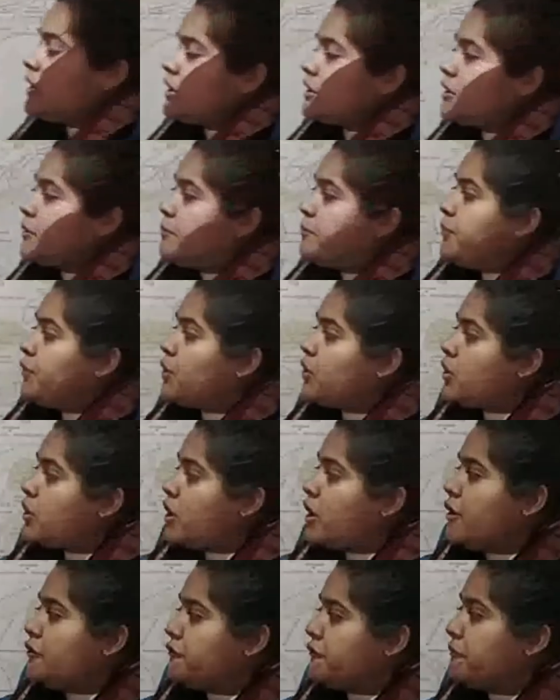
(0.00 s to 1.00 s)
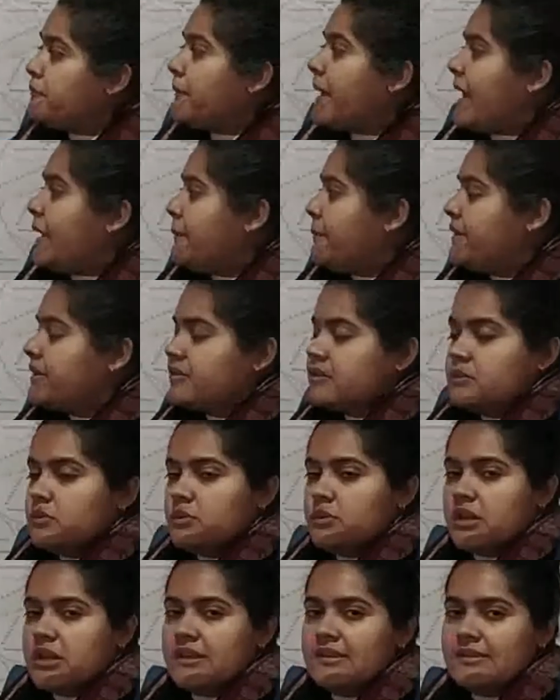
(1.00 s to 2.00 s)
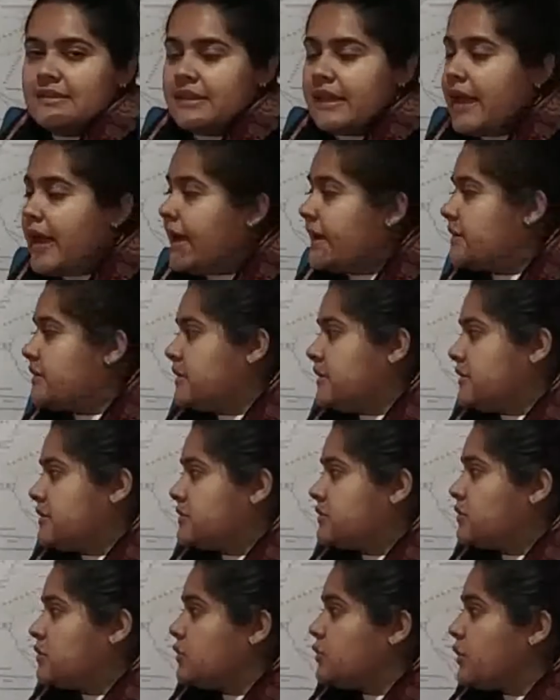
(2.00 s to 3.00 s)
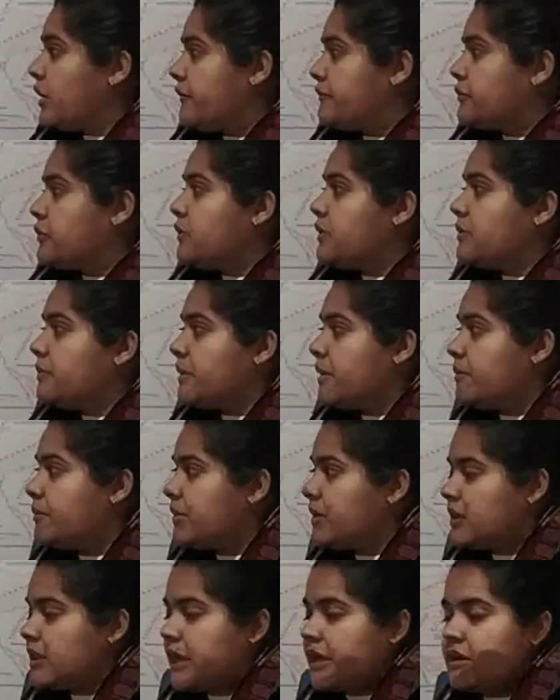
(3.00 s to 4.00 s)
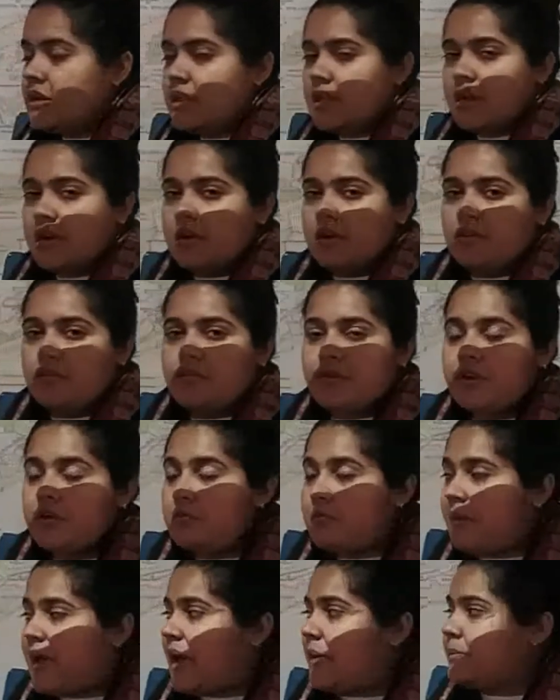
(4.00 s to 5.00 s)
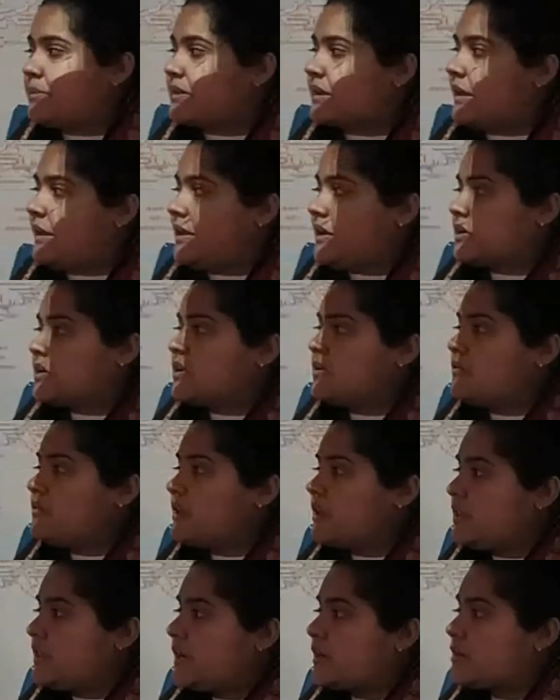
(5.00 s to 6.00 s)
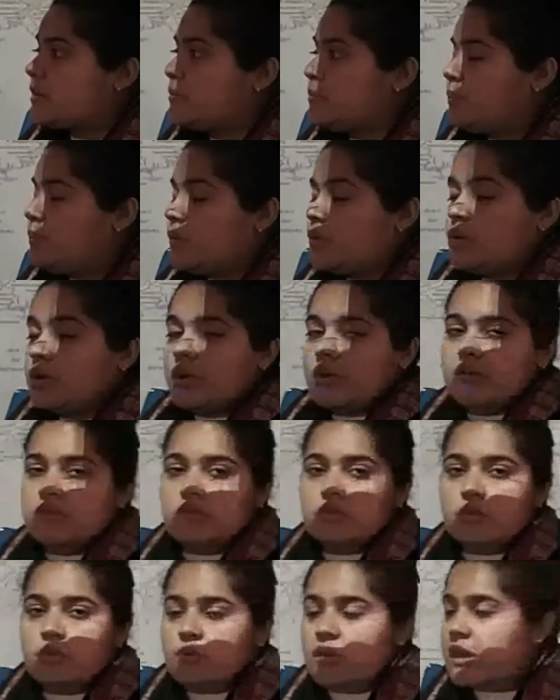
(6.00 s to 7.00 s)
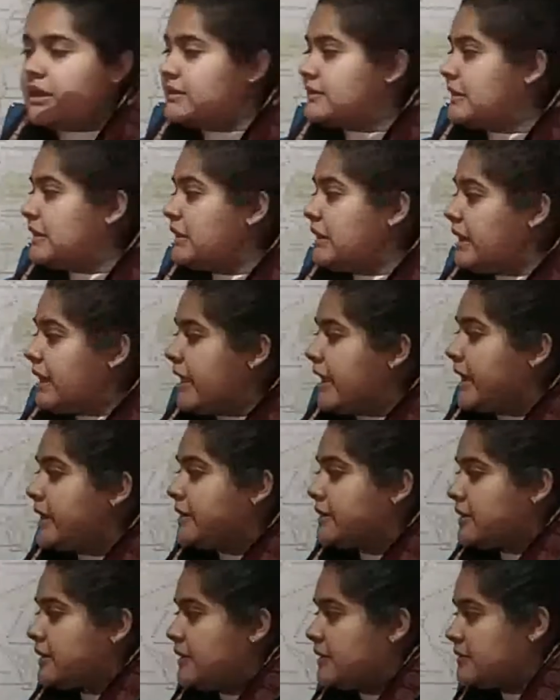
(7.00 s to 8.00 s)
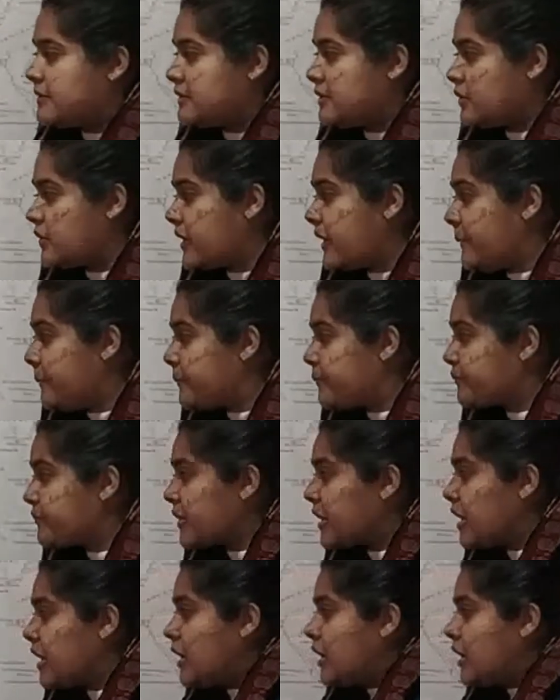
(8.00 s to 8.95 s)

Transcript: the book of map is known as atlas. So you have to remember that there are different maps, collectively that book is known as an atlas. Okay.